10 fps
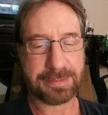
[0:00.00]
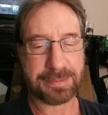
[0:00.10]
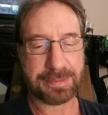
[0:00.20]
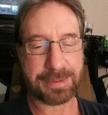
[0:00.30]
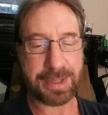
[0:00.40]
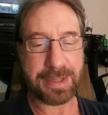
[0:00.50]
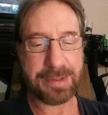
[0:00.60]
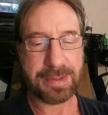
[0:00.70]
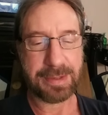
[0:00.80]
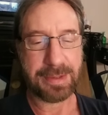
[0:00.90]
Okay,
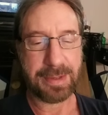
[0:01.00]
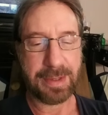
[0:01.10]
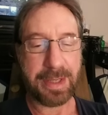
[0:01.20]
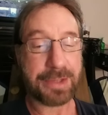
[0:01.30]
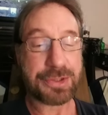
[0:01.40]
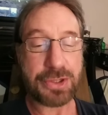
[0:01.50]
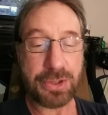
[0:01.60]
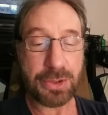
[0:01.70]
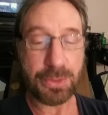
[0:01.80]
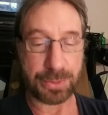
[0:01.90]
it's
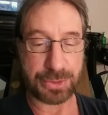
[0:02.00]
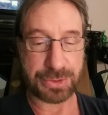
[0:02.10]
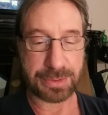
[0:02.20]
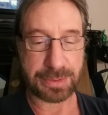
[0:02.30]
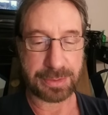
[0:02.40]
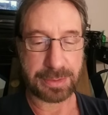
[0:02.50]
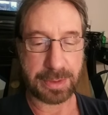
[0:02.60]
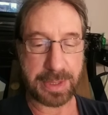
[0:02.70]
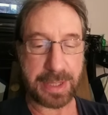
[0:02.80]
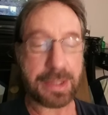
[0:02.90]
huge.
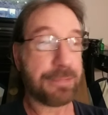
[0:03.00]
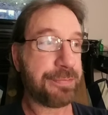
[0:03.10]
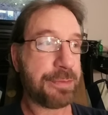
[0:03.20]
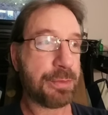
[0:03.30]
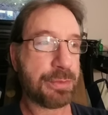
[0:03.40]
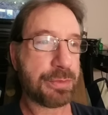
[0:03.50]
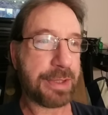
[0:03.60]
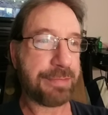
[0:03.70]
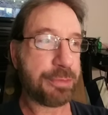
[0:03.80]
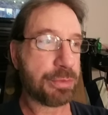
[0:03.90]
Okay, if you
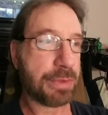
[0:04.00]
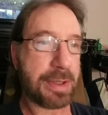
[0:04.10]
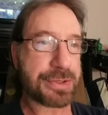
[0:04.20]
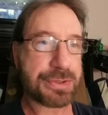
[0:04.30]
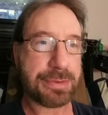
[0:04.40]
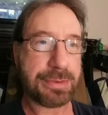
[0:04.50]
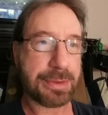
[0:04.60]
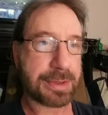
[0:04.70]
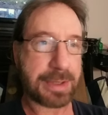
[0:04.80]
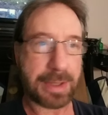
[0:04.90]
lost
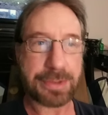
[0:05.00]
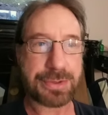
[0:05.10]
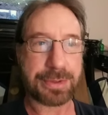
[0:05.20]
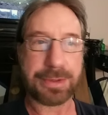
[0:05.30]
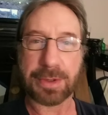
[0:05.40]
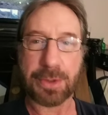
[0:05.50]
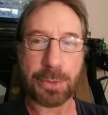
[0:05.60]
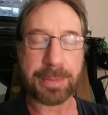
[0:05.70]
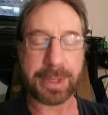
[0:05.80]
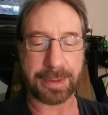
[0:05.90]
your country, your
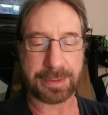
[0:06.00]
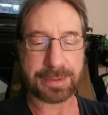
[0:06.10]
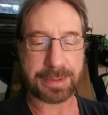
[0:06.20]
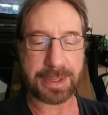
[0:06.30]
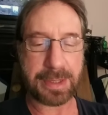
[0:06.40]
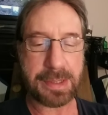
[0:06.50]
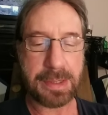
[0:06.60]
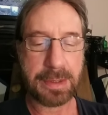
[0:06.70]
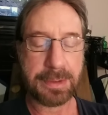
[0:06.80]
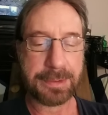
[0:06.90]
homeland, okay,
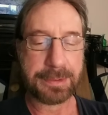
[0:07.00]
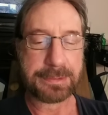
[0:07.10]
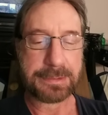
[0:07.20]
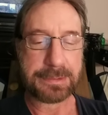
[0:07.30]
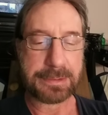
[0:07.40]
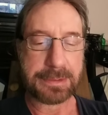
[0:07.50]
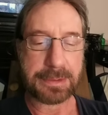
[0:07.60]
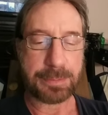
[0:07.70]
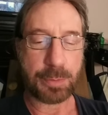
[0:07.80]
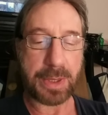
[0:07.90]

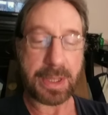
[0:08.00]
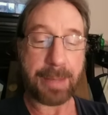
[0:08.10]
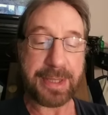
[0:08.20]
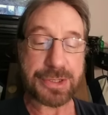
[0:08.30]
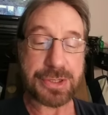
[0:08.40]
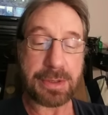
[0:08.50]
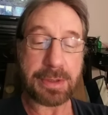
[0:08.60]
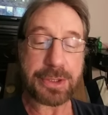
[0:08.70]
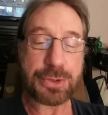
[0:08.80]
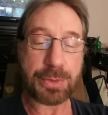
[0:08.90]
well, I mean, as
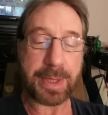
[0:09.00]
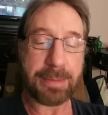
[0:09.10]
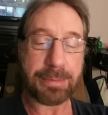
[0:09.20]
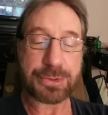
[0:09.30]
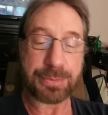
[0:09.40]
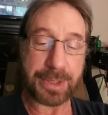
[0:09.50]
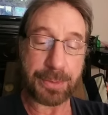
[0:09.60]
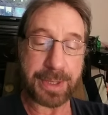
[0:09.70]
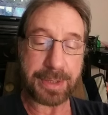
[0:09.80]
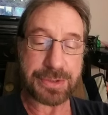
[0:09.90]
long as you're able to
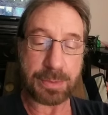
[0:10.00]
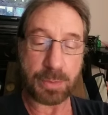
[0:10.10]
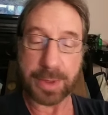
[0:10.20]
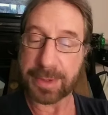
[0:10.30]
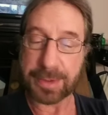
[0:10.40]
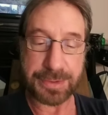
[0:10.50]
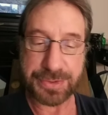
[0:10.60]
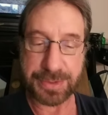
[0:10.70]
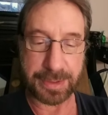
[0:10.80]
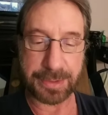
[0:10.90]
relocate somewhere
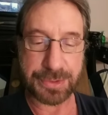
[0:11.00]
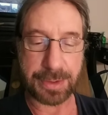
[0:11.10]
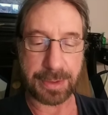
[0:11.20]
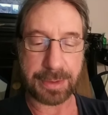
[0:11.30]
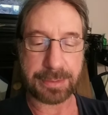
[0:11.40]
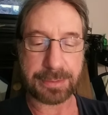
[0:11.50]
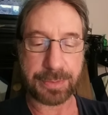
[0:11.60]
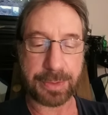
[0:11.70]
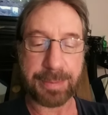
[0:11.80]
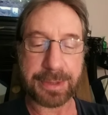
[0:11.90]
else and start
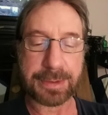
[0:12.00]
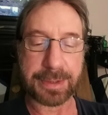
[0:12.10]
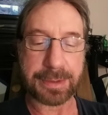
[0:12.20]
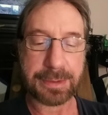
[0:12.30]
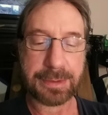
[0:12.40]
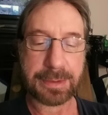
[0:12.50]
rebuilding,